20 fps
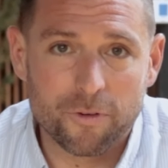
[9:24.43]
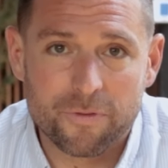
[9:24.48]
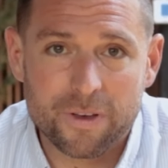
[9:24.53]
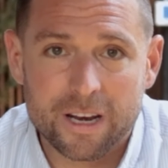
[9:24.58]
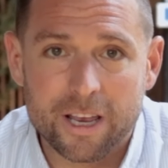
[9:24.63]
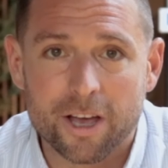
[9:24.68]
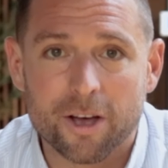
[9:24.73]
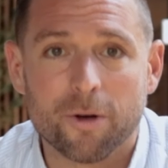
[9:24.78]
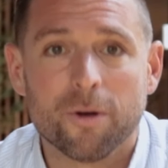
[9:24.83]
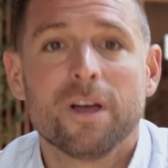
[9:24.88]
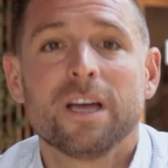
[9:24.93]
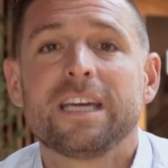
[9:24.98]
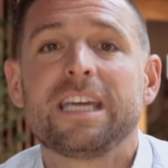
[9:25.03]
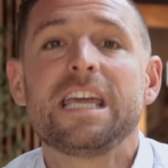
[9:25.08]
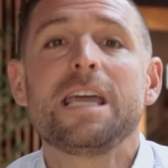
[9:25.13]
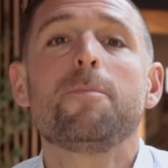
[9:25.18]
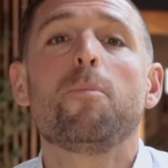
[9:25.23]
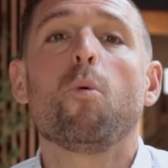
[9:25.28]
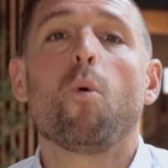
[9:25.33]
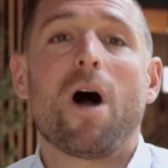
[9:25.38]
video,
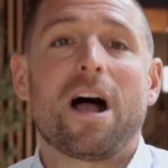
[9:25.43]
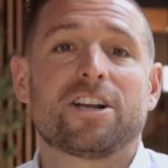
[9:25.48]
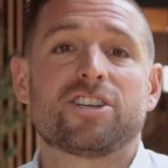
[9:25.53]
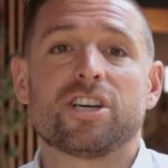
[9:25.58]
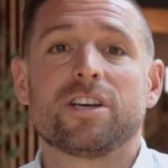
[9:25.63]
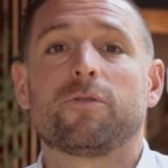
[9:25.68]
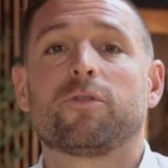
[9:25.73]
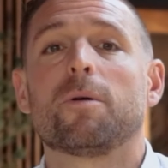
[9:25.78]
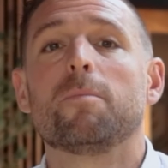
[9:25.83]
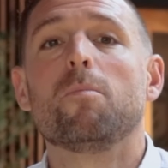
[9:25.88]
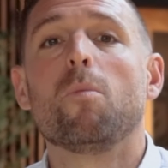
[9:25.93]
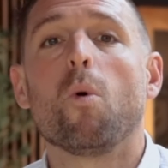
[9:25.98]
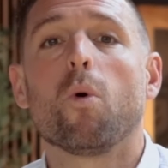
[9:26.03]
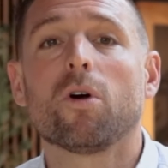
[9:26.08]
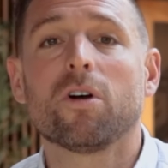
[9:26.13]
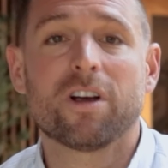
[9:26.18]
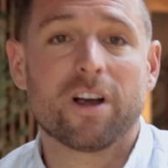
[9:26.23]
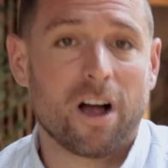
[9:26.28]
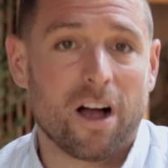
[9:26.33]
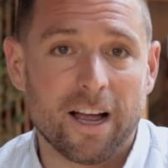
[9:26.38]
keep watching for more
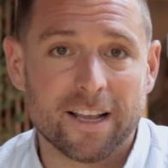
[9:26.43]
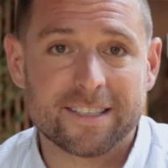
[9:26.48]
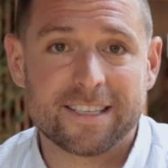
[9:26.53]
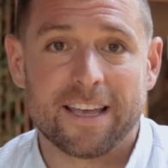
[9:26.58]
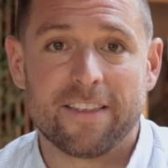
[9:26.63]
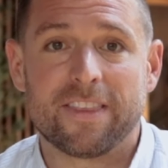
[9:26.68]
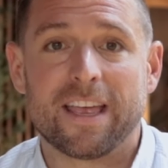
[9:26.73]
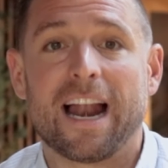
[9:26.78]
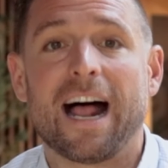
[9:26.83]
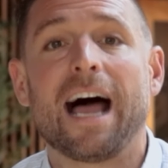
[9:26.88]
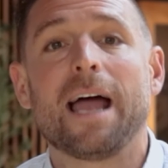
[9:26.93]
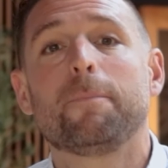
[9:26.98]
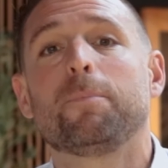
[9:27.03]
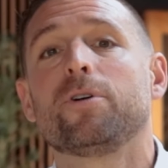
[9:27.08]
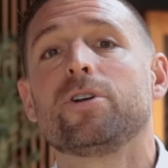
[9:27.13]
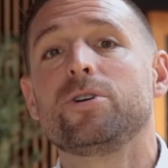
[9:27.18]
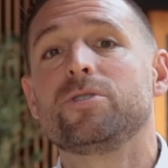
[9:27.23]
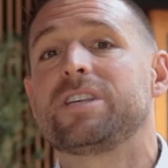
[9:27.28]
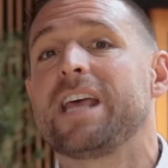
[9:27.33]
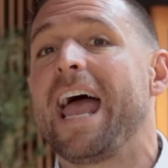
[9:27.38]
content that I
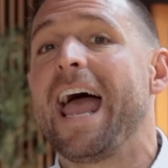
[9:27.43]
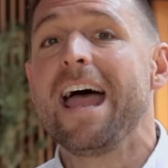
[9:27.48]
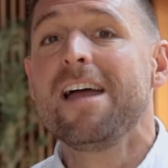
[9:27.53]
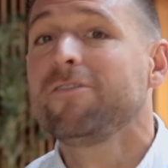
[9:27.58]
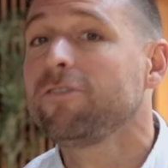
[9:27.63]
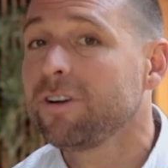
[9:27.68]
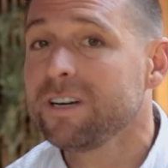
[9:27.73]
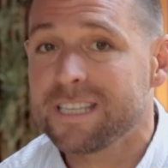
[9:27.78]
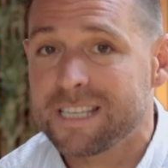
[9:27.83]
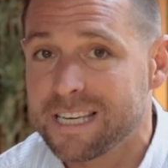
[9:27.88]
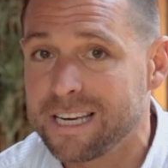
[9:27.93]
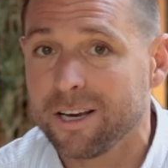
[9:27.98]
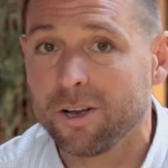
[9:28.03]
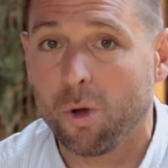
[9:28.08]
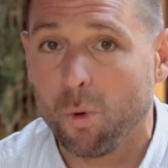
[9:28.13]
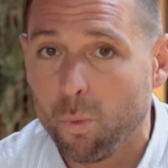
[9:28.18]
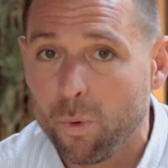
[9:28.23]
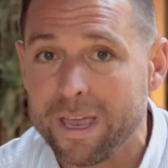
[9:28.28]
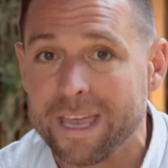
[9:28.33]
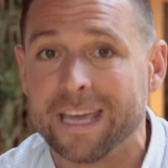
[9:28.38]
produce every single
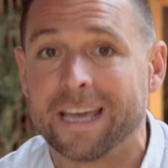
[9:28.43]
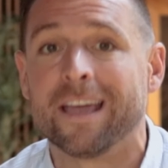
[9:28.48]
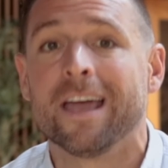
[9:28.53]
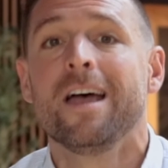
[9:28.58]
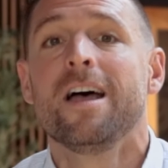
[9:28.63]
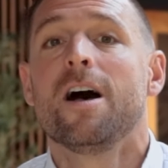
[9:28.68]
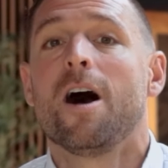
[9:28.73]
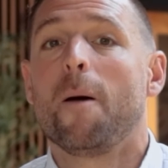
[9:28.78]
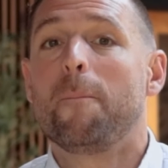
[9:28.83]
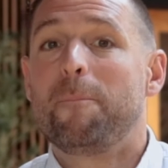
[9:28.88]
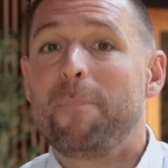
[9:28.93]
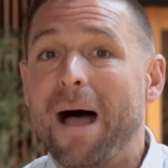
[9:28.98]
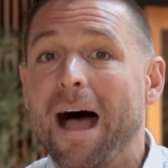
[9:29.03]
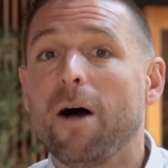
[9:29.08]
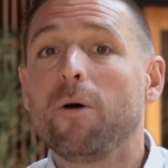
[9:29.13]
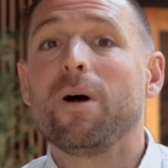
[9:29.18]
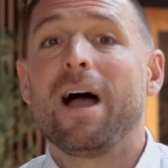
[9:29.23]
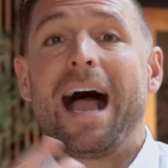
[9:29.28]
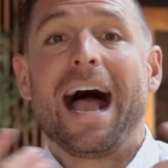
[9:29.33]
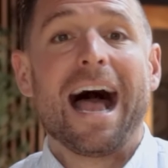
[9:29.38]
week
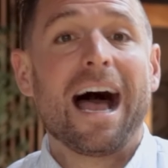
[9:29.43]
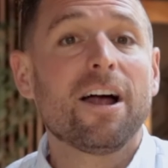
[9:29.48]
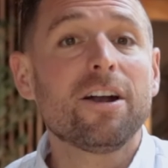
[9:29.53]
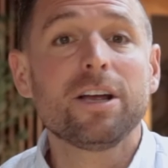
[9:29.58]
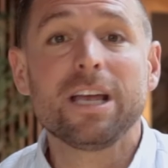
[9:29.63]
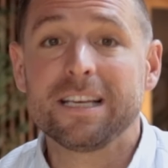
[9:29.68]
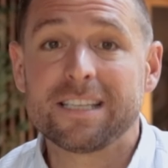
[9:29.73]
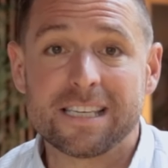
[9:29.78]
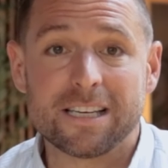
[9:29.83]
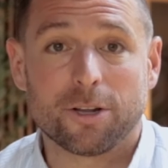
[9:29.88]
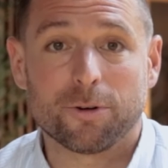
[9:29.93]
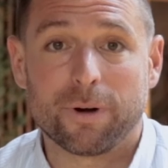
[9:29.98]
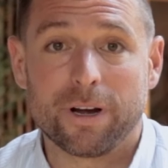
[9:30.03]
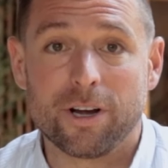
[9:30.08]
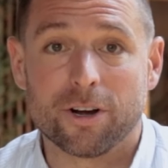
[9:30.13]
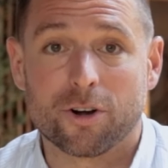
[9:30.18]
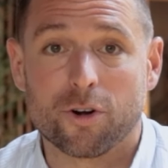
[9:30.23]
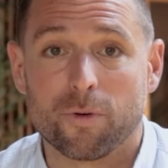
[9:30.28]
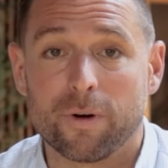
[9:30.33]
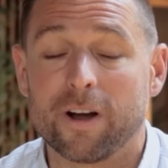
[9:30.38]
about how to accelerate
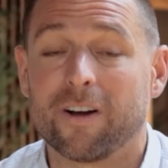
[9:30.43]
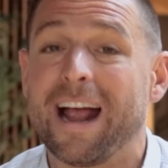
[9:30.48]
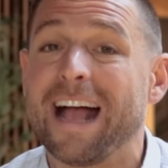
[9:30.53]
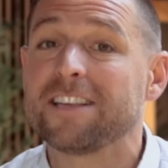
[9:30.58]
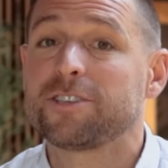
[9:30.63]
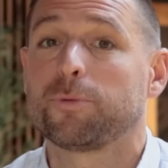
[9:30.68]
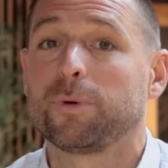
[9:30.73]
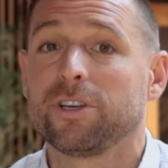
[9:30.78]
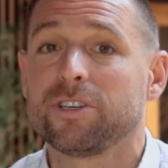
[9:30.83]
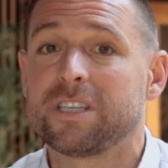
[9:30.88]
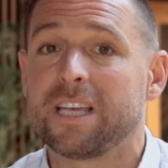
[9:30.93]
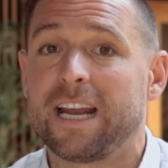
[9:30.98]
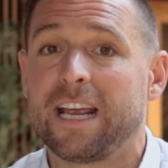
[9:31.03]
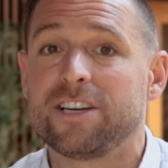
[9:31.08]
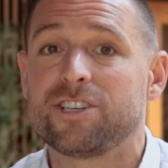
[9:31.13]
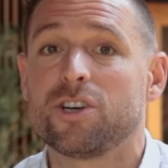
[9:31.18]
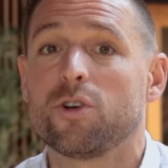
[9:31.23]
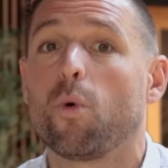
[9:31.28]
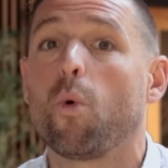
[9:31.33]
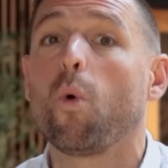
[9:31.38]
your career as a real estate
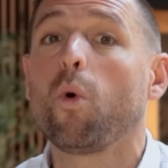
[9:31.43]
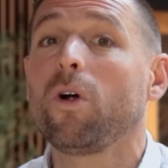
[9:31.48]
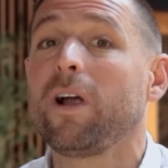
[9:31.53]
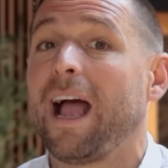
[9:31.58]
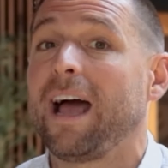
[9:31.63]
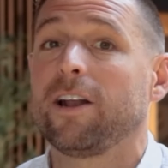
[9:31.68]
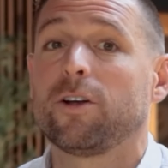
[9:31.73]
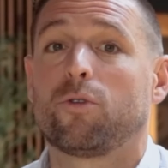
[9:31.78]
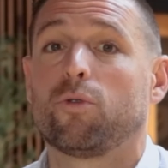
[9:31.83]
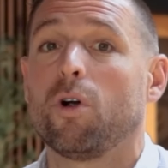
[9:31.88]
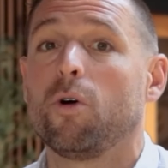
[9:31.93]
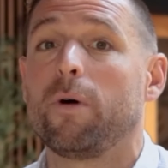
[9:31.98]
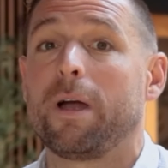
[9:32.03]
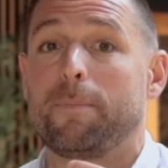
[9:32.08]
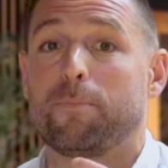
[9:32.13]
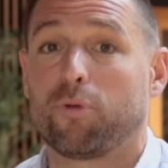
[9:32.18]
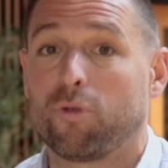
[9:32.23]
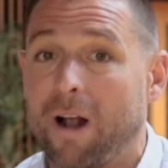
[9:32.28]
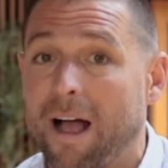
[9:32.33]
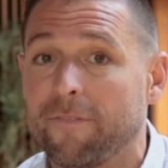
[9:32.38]
agent or how to grow a
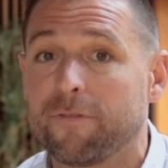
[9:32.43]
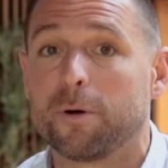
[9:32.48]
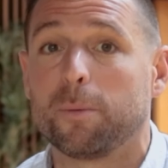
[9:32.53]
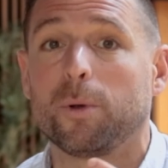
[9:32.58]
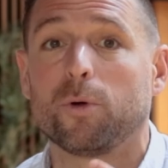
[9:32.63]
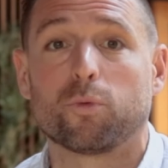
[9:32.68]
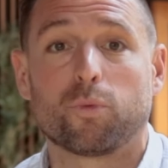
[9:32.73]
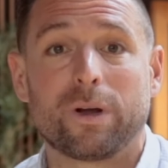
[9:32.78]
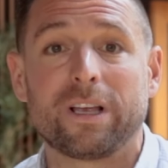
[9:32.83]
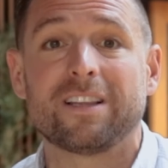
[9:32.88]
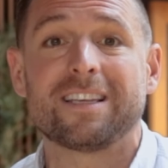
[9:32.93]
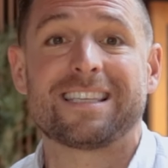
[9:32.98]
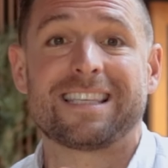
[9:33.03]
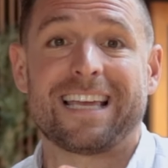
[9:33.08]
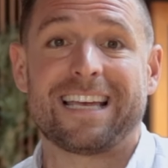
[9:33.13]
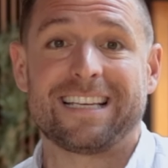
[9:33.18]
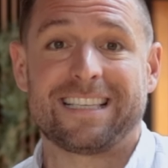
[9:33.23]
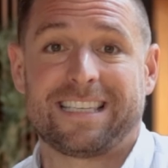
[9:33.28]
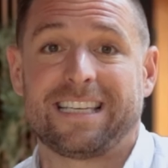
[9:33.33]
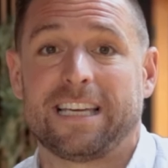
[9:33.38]
profitable real
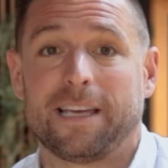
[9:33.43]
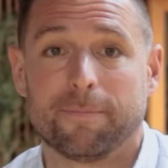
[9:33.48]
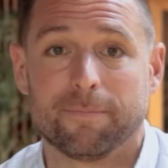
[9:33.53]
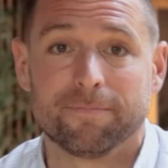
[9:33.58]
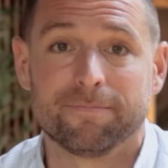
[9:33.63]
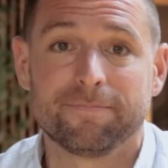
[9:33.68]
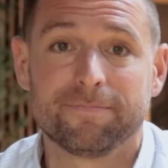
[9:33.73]
estate team.